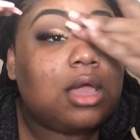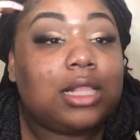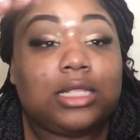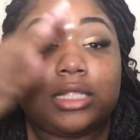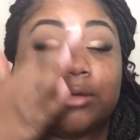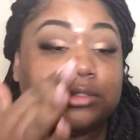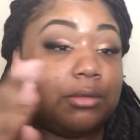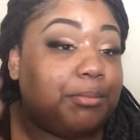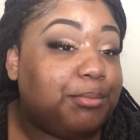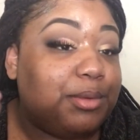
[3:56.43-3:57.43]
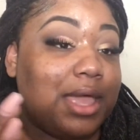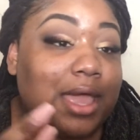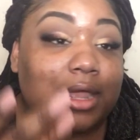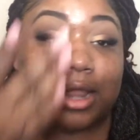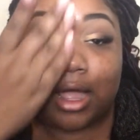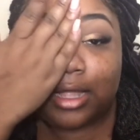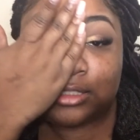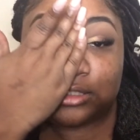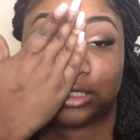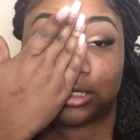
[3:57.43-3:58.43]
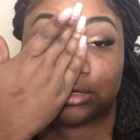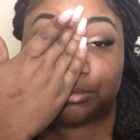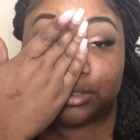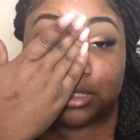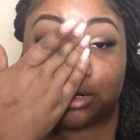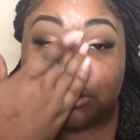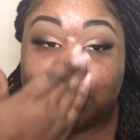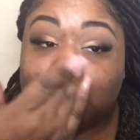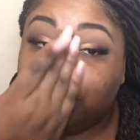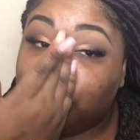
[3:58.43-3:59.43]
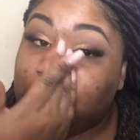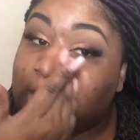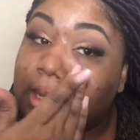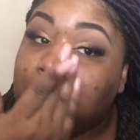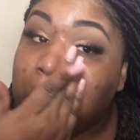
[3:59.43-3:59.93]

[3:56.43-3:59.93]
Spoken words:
I think that was a bad idea to put that on my forehead.